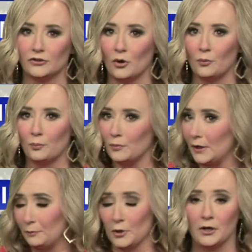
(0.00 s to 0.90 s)
So
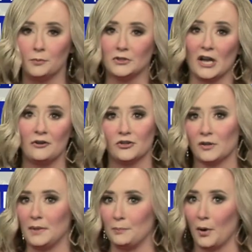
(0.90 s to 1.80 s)
it, we could
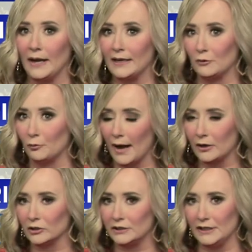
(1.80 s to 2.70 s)
potentially be breaking
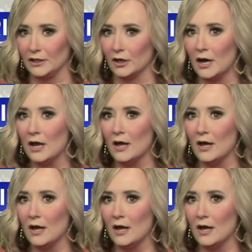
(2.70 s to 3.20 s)
records here,